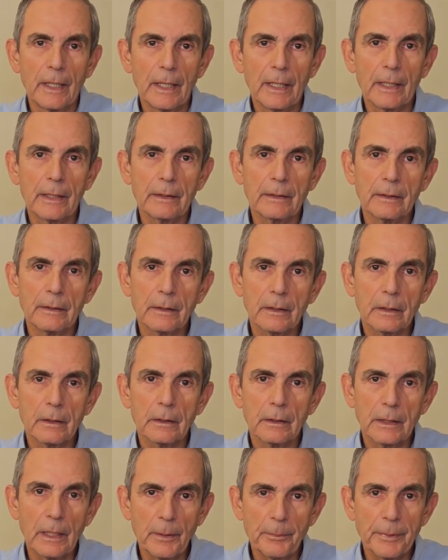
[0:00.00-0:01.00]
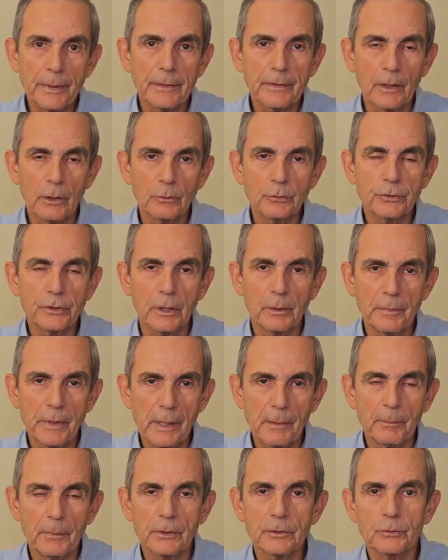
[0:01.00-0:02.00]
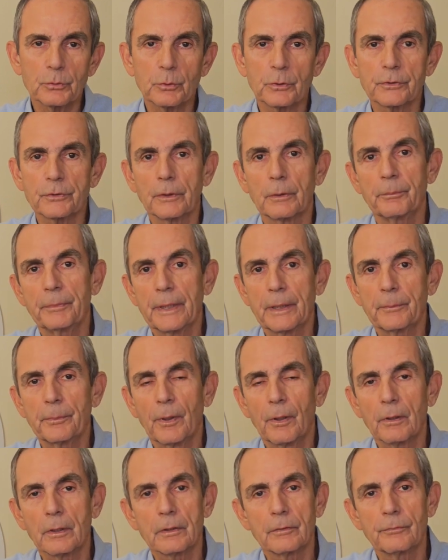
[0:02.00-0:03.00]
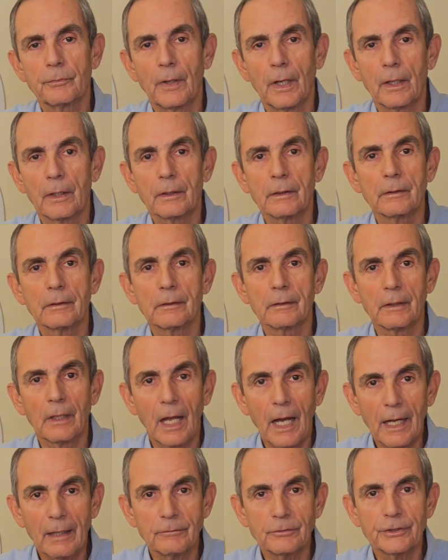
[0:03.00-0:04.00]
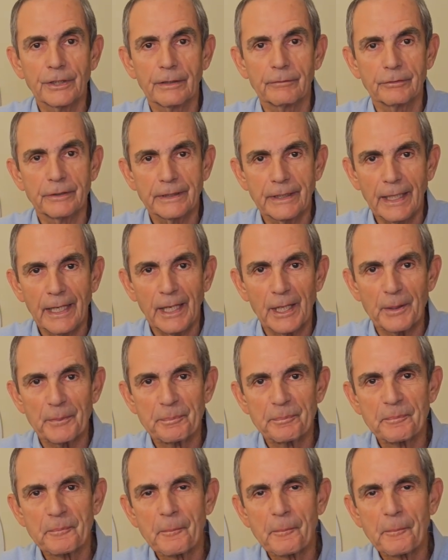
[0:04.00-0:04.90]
and keeping those commitments was a big part of our lives every day.